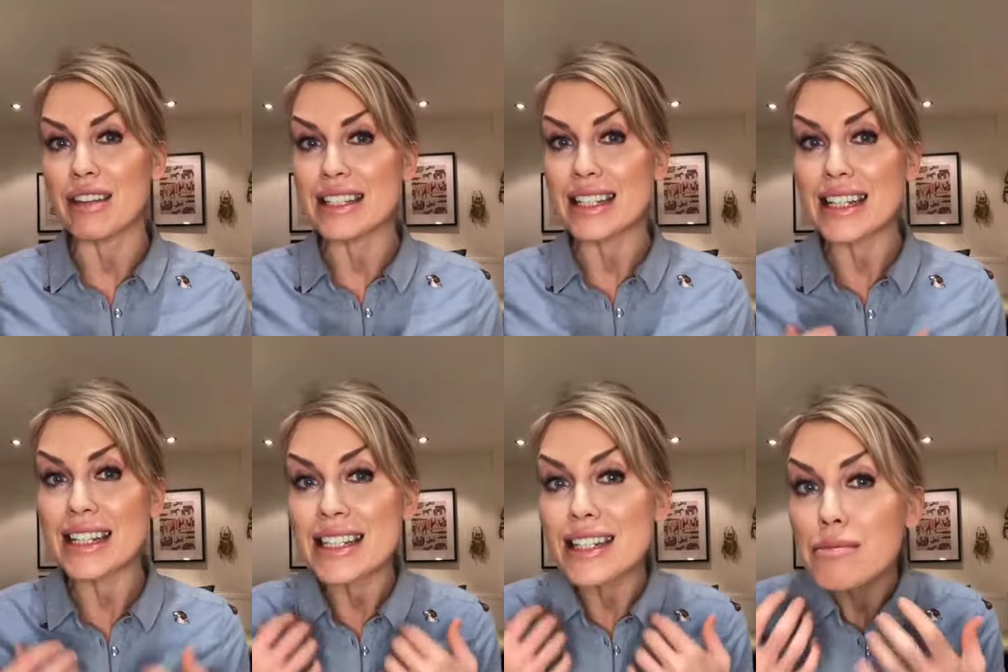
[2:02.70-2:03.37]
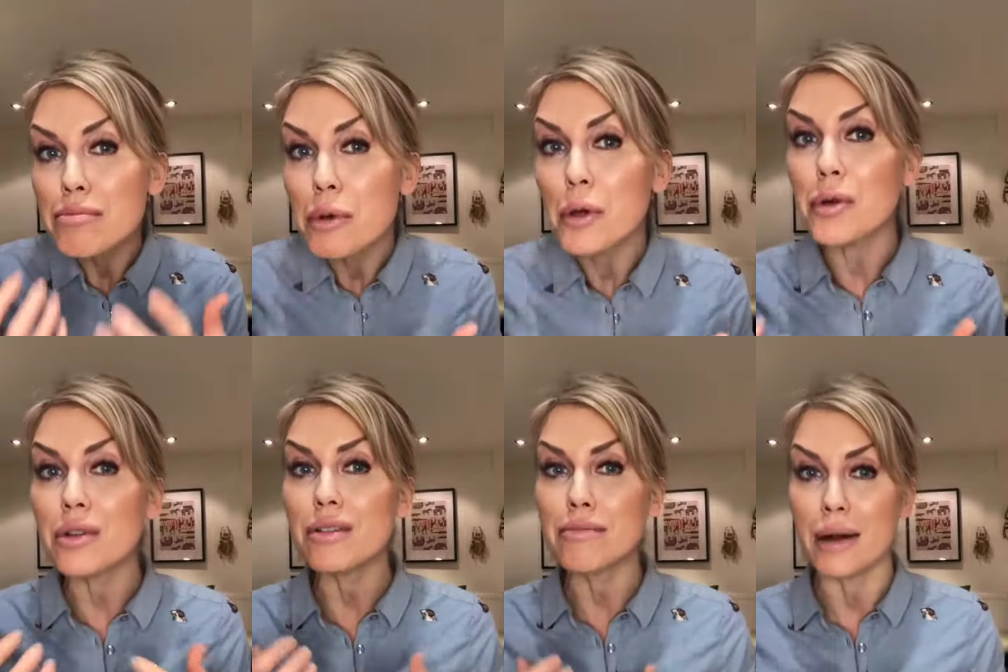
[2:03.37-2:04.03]
is that it's an
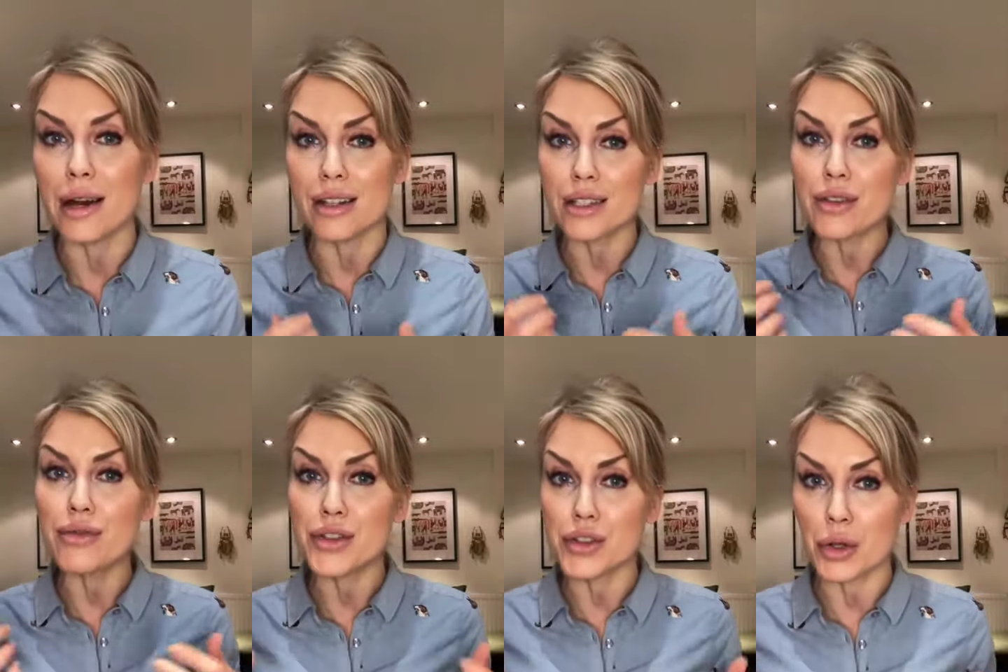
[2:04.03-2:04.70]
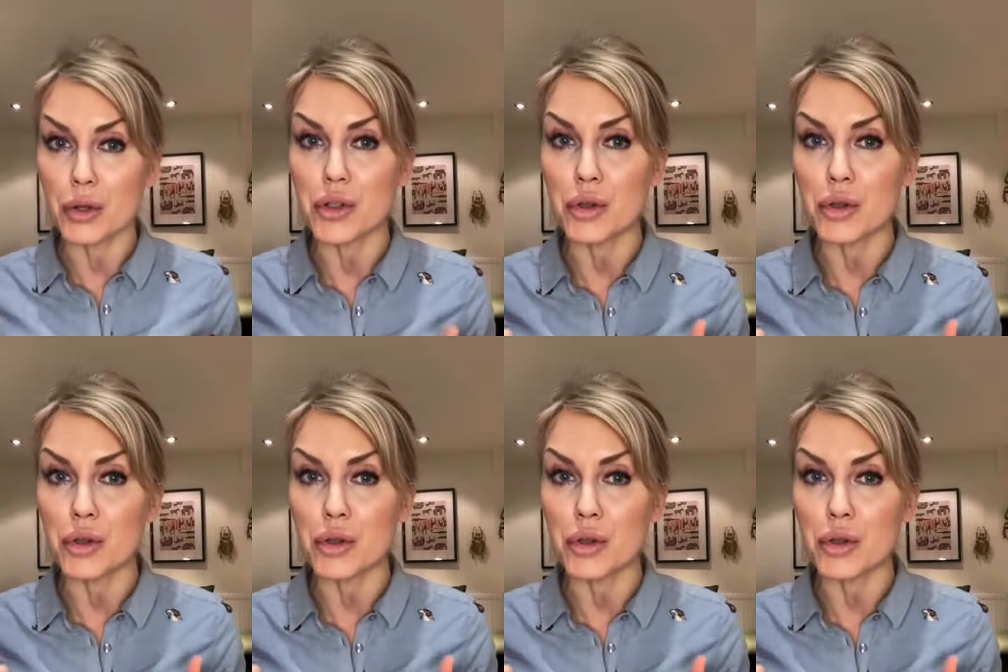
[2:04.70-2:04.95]
important part of social